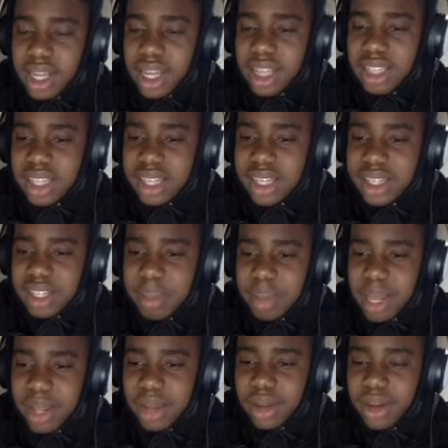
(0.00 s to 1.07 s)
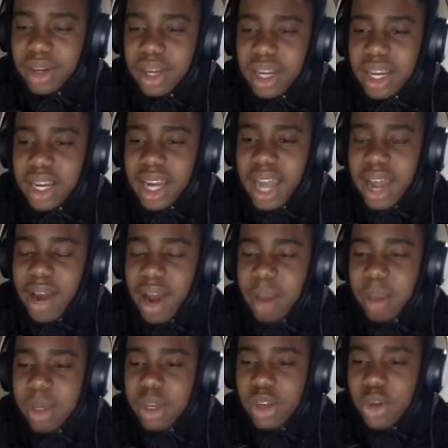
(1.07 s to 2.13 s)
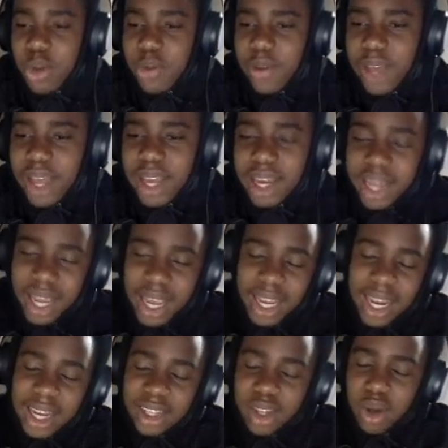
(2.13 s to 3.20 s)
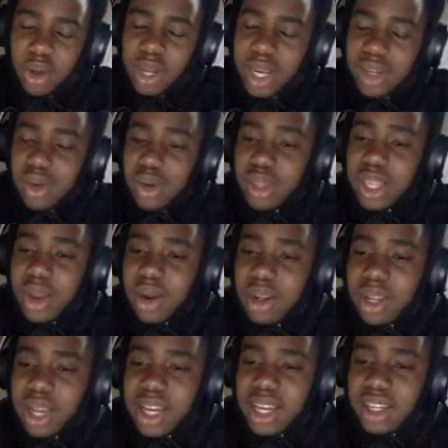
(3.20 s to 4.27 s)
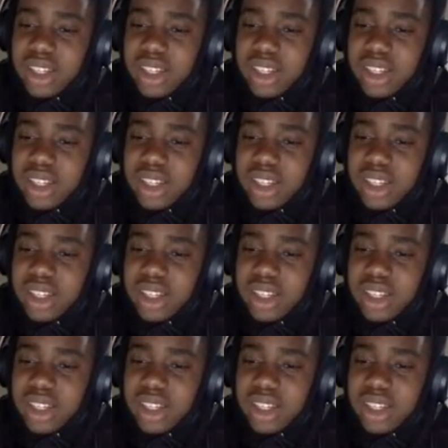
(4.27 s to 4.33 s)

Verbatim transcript: that's the easy Baylor. Now I'm a Duke fan and I don't like North Carolina,